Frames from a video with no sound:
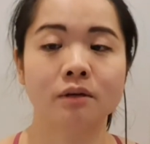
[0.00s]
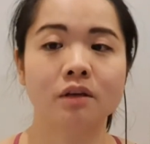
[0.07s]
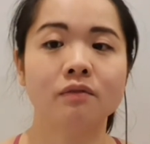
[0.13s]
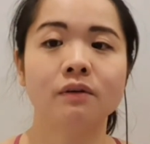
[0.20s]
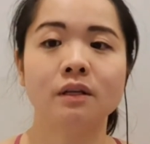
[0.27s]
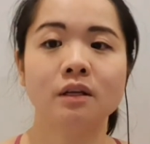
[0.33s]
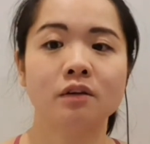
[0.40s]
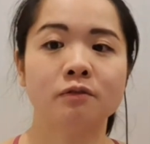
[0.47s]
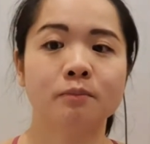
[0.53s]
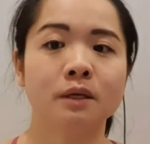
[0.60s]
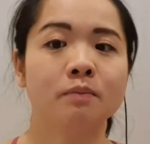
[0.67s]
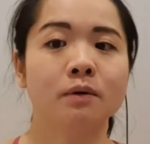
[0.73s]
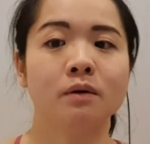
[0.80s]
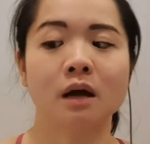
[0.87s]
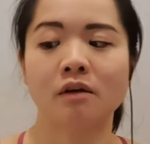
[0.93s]
even if
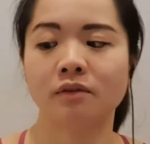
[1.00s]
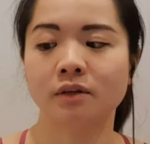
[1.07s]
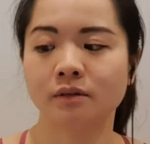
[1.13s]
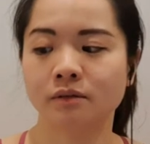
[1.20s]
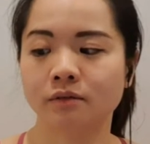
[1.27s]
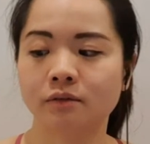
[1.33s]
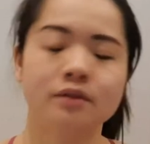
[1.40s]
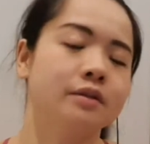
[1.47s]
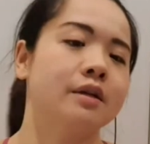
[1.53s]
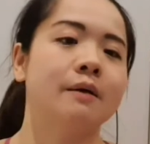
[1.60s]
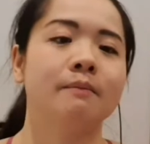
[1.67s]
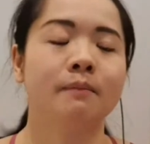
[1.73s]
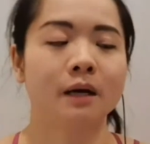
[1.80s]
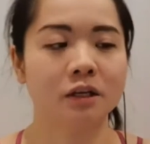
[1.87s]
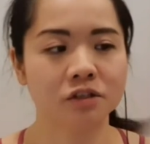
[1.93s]
people haven't
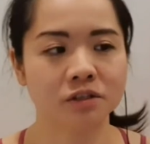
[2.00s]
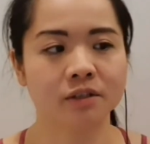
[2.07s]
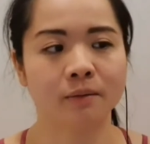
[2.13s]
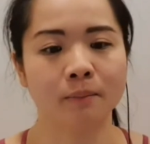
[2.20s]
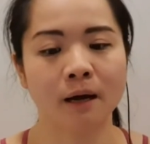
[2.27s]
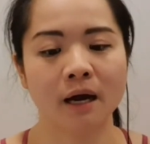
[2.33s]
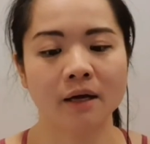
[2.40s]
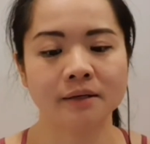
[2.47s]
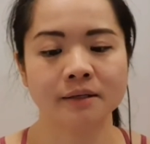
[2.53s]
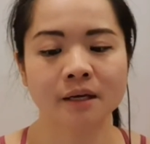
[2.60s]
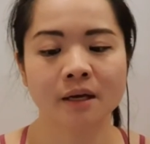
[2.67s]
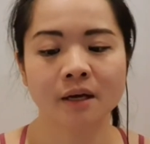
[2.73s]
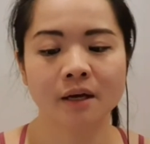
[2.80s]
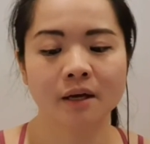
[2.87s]
done much in the past,